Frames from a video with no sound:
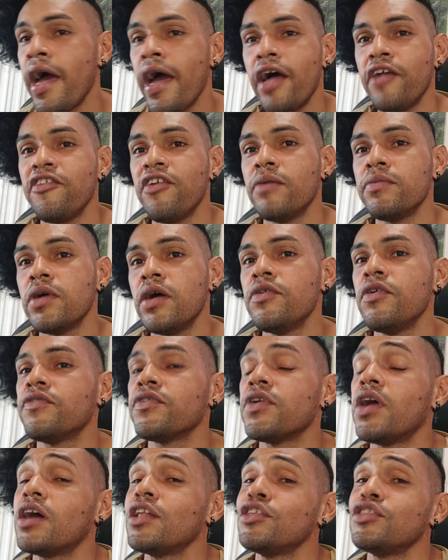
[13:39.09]
And sometimes you've
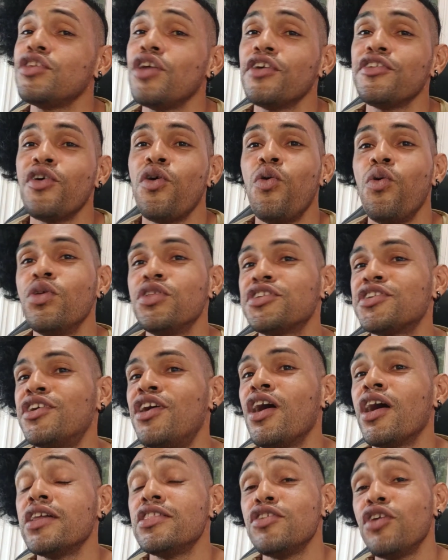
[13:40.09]
got to just hold
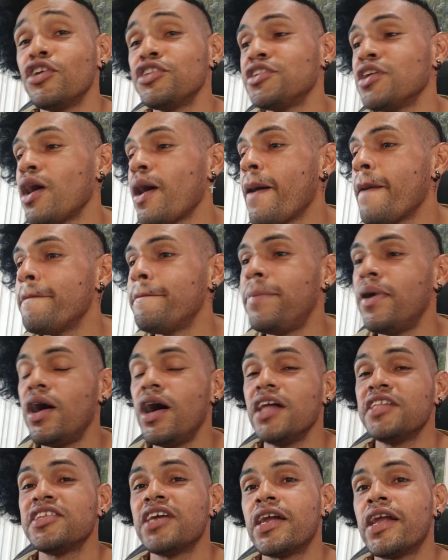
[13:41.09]
strong and just
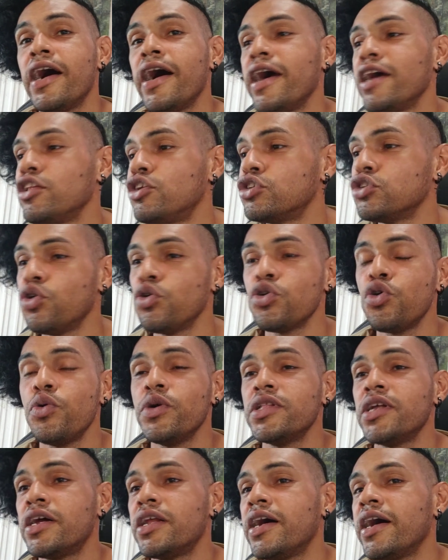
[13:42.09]
pause that aisle, or don't go
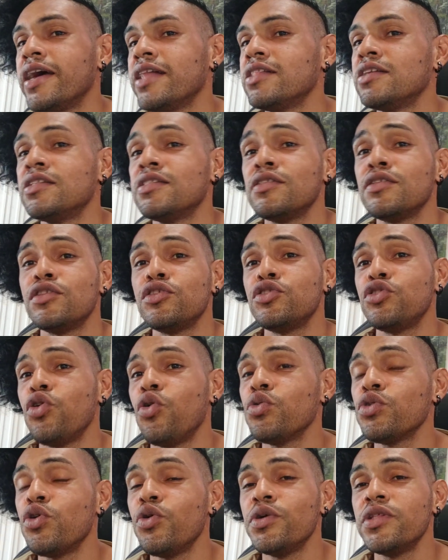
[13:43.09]
in that aisle and
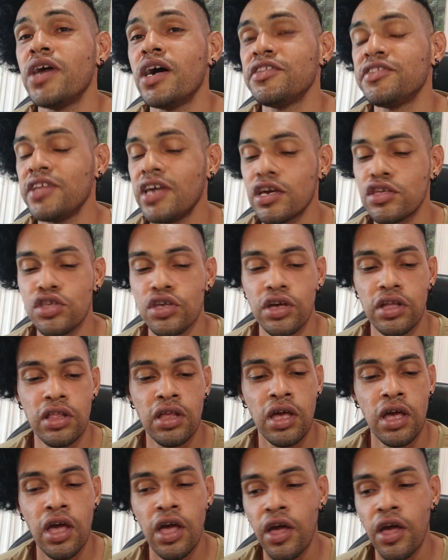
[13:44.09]
don't go in that section.